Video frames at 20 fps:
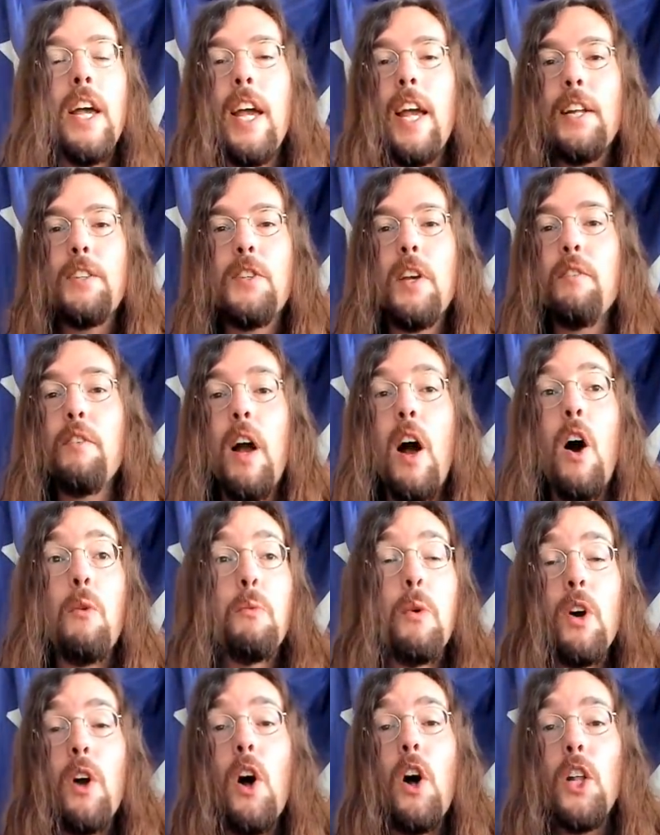It's
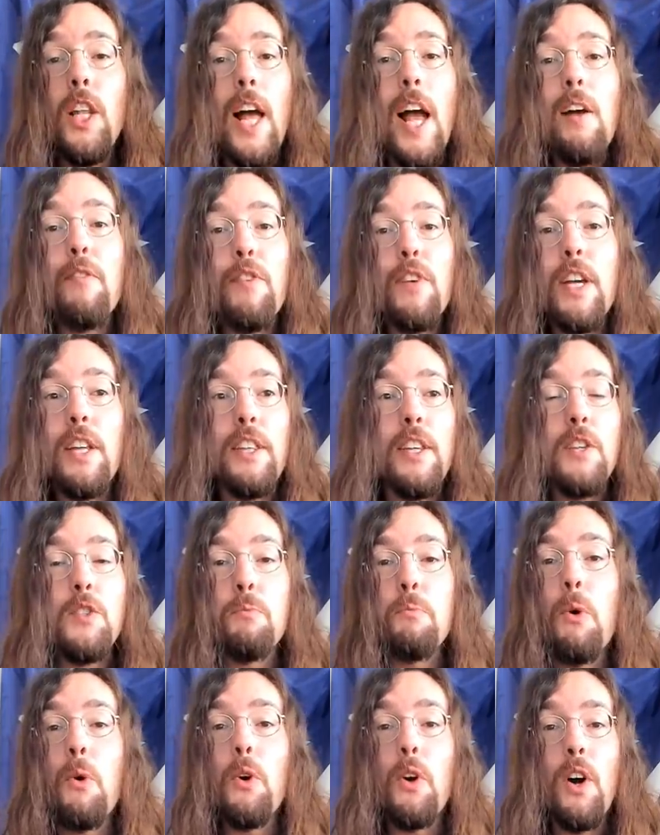we're all laughing at these
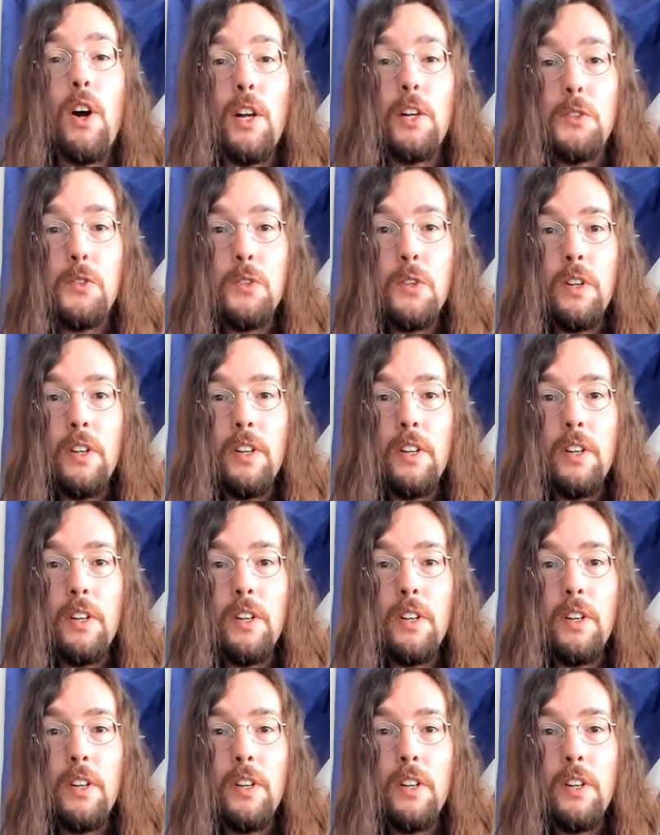morons.